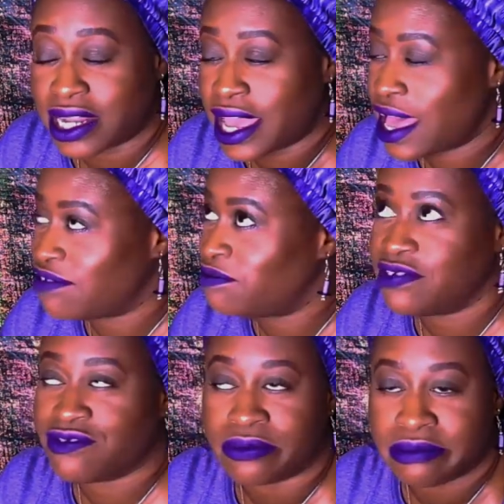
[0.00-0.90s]
and have
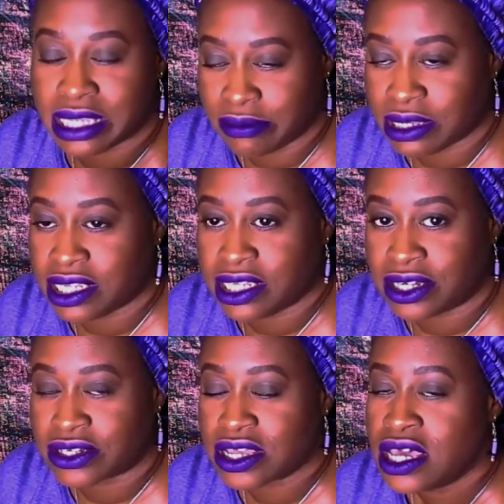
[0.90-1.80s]
been for many, many
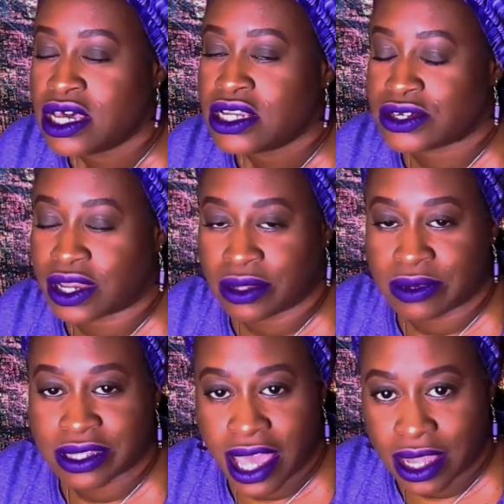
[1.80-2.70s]
years, struggling
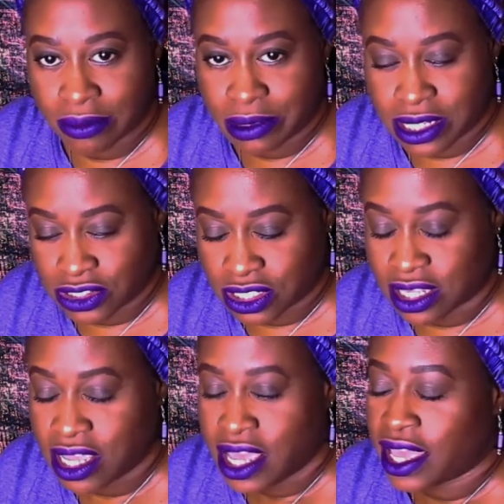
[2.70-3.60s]
with alopecia.